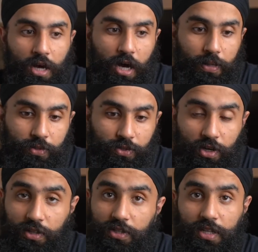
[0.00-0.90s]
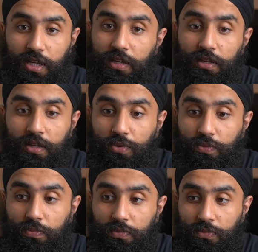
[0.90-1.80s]
Regardless, like,
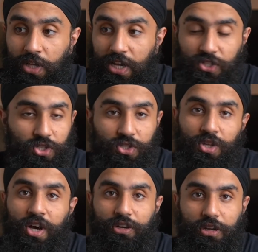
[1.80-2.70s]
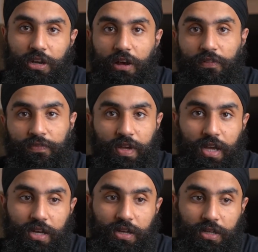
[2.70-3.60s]
that's just not enough.
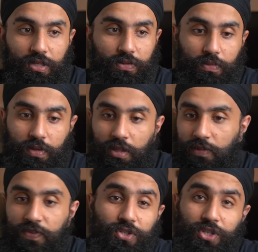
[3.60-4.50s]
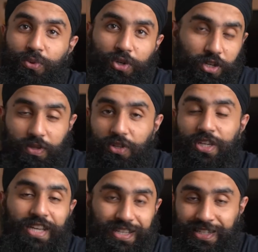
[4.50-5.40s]
And in the future, we're going to be
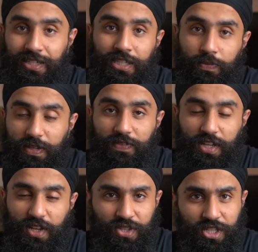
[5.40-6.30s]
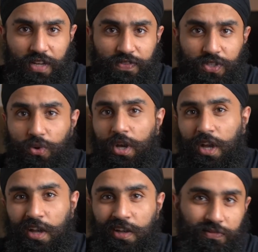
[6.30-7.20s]
looking at 60p video and stuff. So
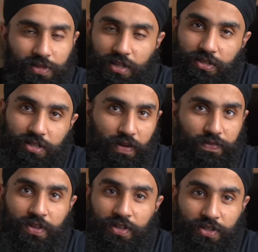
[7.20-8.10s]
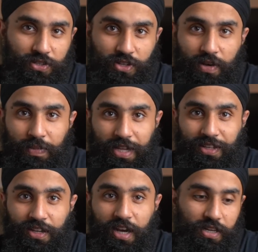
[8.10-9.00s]
this definitely does not make
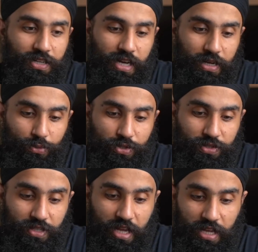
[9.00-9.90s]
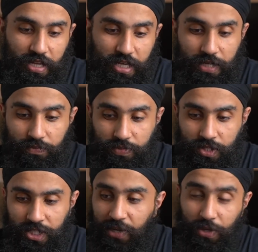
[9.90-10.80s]
the cut. I would say
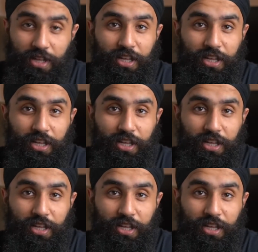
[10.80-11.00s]
stay away.